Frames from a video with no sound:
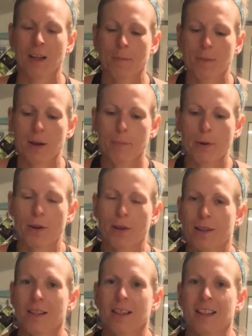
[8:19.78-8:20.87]
Big
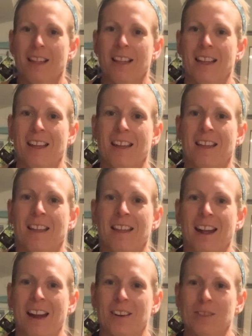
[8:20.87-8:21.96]
pull.
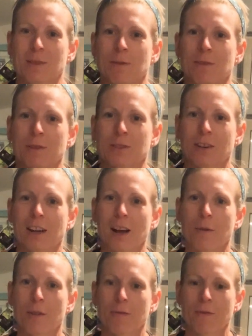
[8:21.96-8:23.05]
I know some of you started out
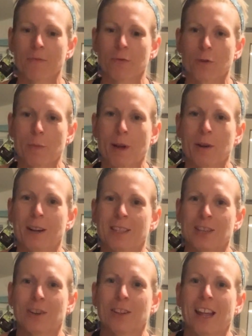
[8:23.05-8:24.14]
with 3-pound weights
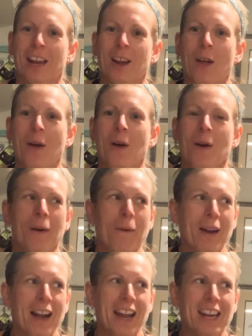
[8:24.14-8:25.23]
and you're like,
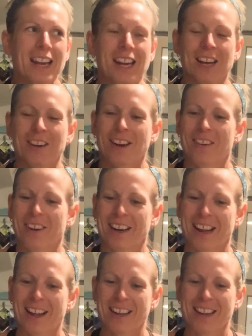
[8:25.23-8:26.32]
wait, I can't get a great
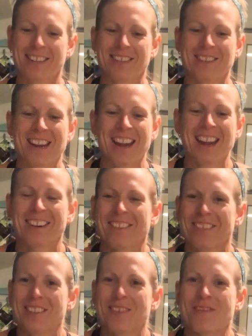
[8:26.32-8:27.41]
workout. Yes, you can. We
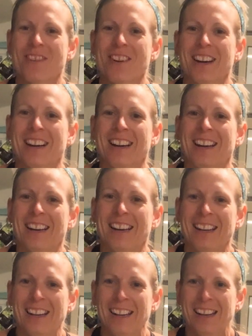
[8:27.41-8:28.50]
have 2 more.
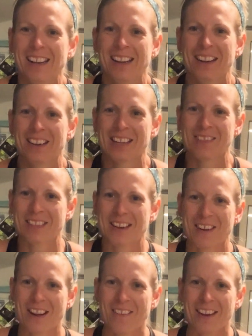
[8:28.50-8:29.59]
Just have to keep
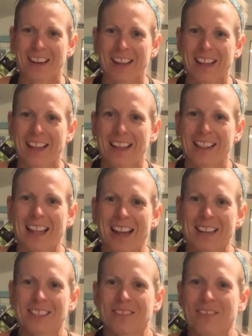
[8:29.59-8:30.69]
going.
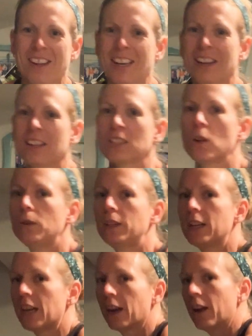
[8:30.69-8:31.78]
Last one. Now let's hold it
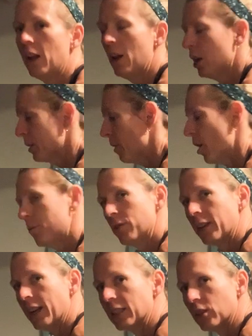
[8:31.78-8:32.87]
here. So my arms are
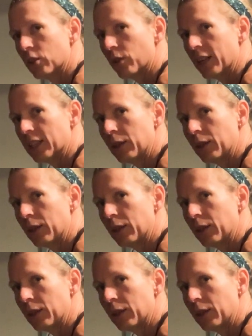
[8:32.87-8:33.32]
nice and straight.